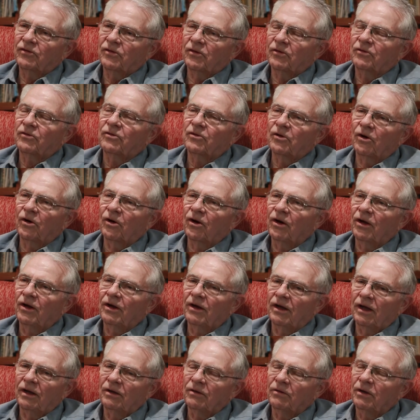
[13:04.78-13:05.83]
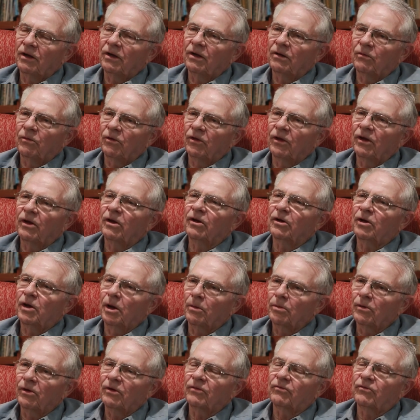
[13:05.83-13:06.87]
the story, and within a
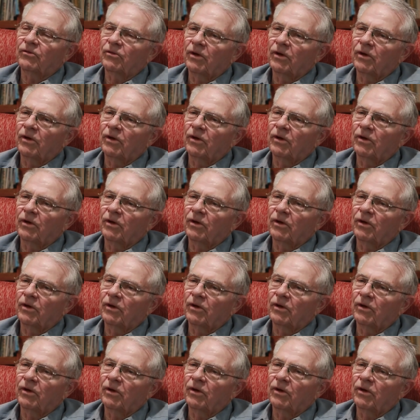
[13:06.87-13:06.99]
couple of